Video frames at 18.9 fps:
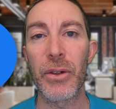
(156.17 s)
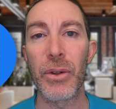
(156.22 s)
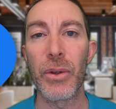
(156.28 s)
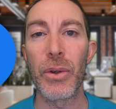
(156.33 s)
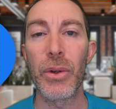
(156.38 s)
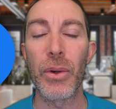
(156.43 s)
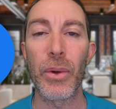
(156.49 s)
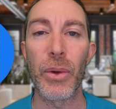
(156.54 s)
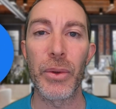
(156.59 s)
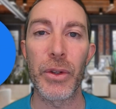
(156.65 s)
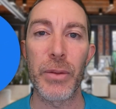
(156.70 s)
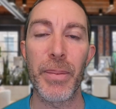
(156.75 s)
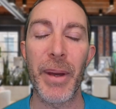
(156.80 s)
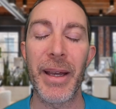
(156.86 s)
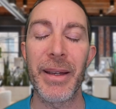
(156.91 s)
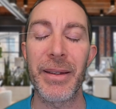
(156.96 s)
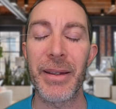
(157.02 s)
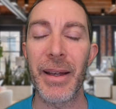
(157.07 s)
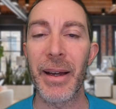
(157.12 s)
Google,
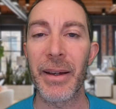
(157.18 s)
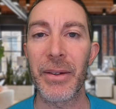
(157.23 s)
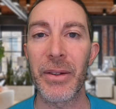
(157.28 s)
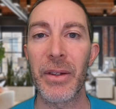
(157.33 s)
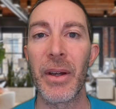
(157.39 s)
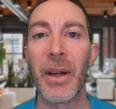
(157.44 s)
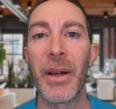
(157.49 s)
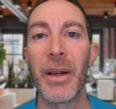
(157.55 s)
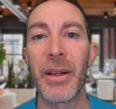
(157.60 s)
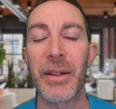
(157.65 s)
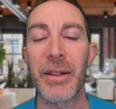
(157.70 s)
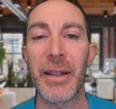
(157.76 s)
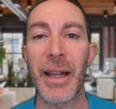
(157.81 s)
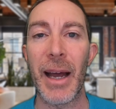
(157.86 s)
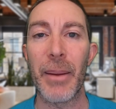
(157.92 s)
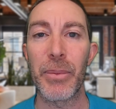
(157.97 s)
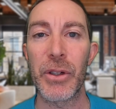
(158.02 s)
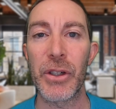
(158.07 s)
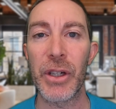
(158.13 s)
SpaceX,
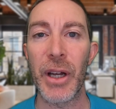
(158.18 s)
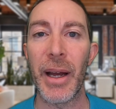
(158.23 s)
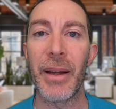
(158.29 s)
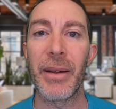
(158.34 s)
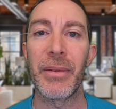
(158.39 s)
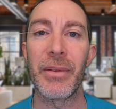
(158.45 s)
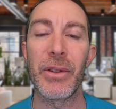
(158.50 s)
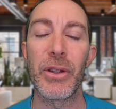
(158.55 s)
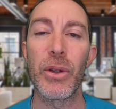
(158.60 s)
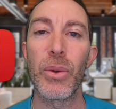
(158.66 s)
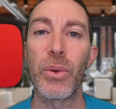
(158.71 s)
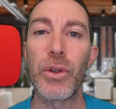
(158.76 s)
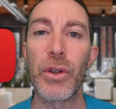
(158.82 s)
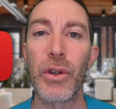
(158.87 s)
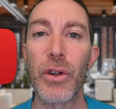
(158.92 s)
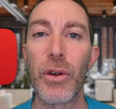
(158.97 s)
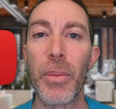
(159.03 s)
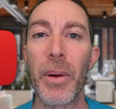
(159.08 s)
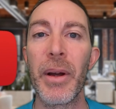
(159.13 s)
Snapchat,
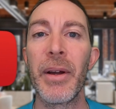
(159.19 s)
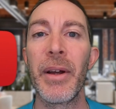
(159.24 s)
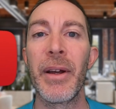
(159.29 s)
YouTube,